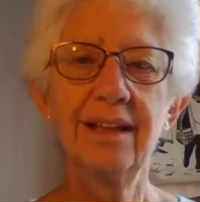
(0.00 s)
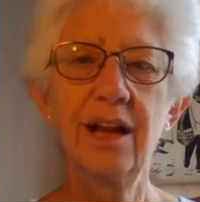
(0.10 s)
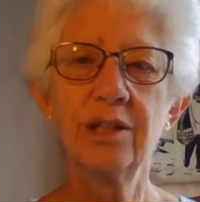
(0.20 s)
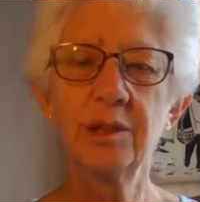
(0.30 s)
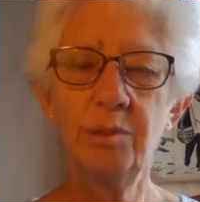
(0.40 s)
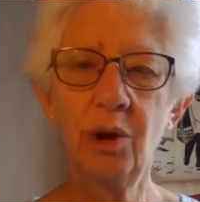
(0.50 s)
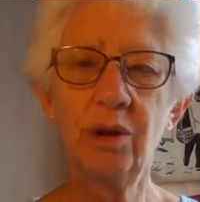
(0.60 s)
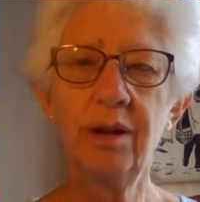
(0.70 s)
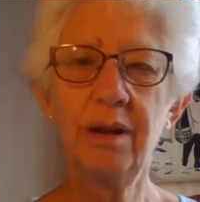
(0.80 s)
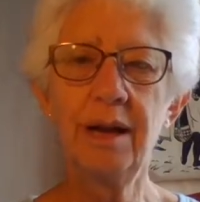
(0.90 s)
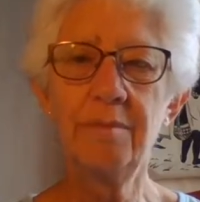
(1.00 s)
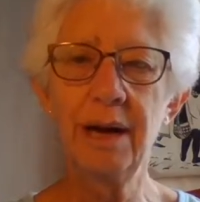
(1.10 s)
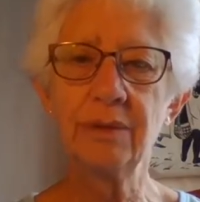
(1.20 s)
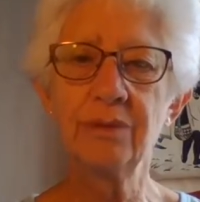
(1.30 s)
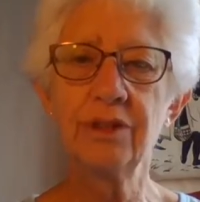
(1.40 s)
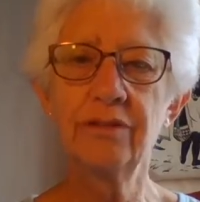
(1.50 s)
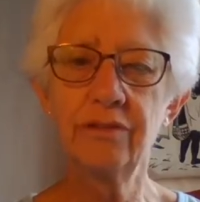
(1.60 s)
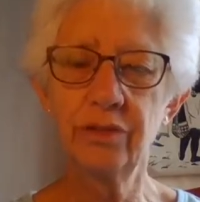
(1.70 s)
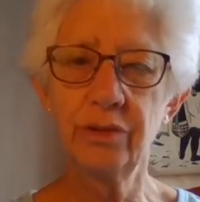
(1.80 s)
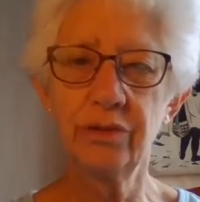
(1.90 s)
A small amount of
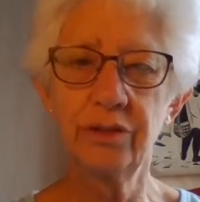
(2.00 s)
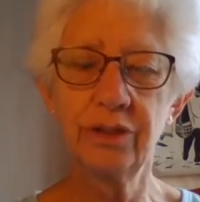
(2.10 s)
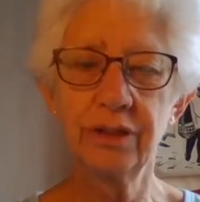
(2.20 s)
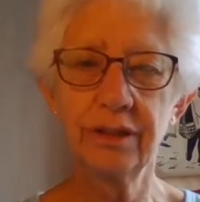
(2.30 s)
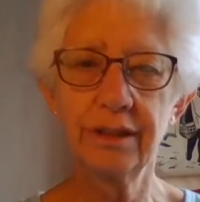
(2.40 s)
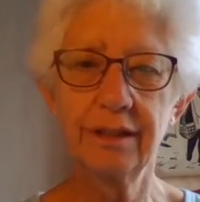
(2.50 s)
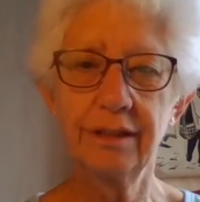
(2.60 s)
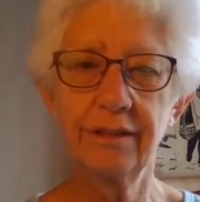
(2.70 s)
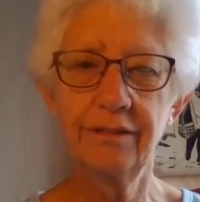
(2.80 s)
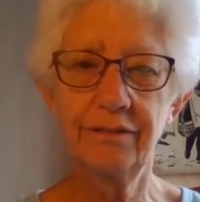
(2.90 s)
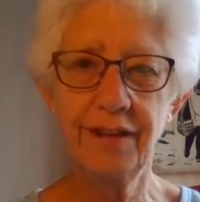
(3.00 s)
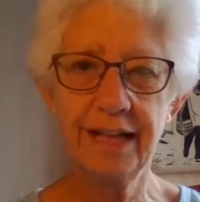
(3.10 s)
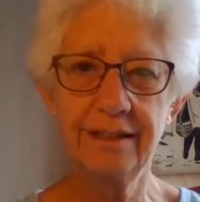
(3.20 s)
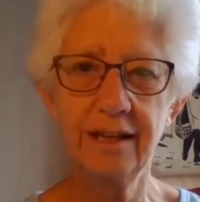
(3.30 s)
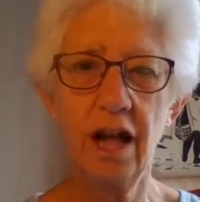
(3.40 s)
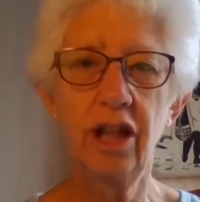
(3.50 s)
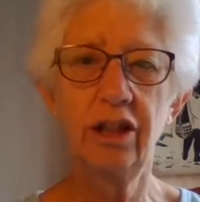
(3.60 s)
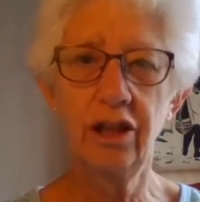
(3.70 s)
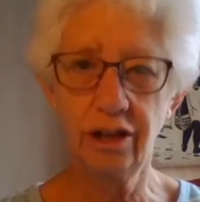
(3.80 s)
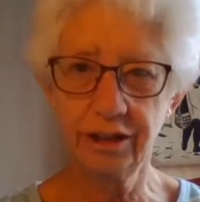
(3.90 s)
food fed a
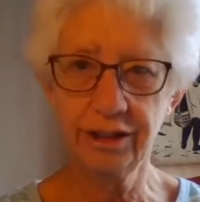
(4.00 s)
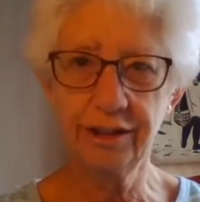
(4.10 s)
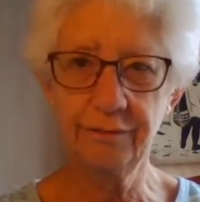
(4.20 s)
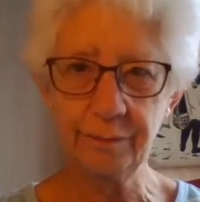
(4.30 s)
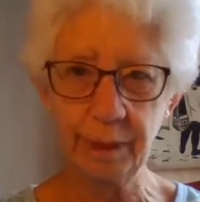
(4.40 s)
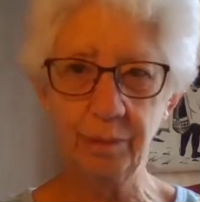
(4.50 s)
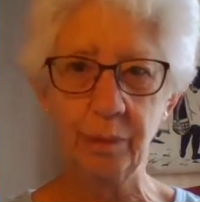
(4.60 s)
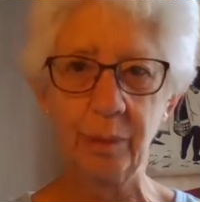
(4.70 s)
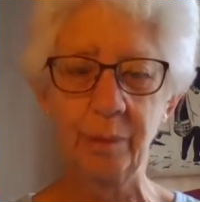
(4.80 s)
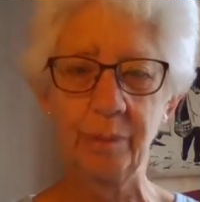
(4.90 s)
lot of people.